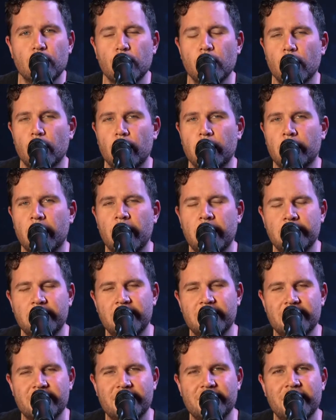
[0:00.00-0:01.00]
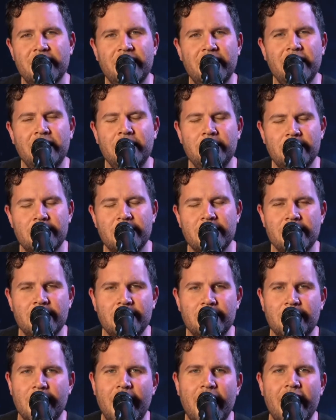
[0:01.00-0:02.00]
You're up to
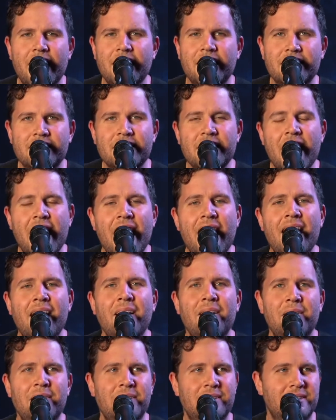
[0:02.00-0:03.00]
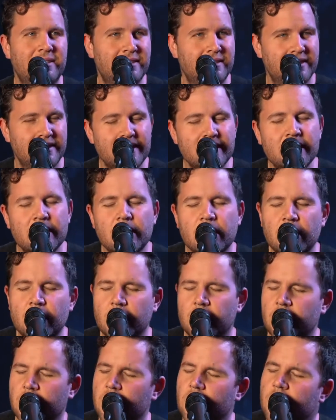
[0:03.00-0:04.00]
something right now.
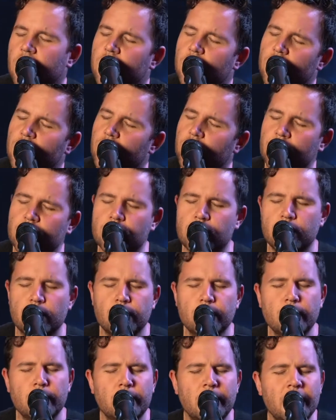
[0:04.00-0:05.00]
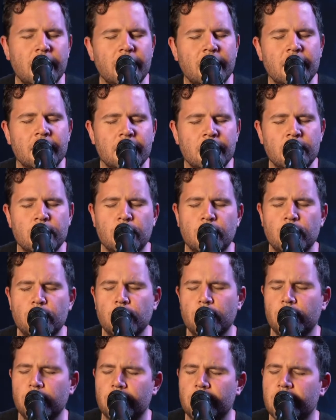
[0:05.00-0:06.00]
You're doing a
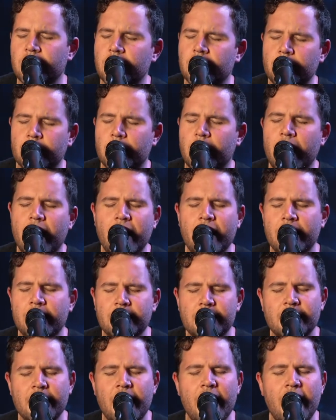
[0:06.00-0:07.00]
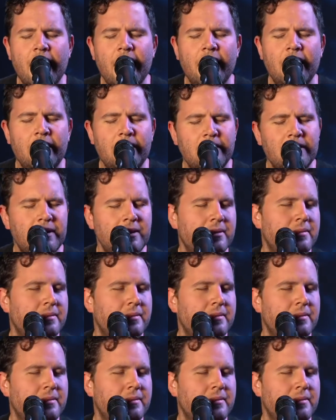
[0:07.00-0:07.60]
new thing right now.